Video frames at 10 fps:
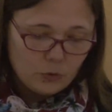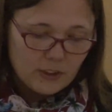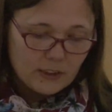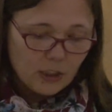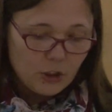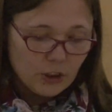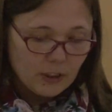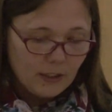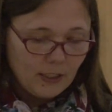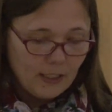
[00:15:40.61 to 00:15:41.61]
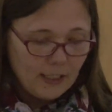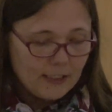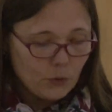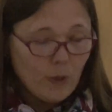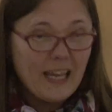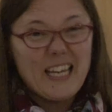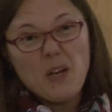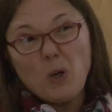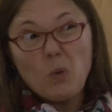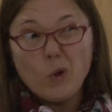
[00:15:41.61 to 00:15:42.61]
discussion, is where
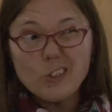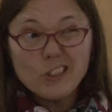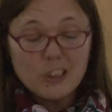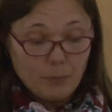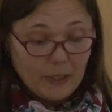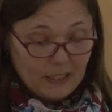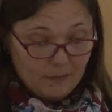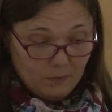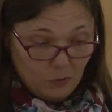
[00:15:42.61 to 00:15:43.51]
anyone wants to be,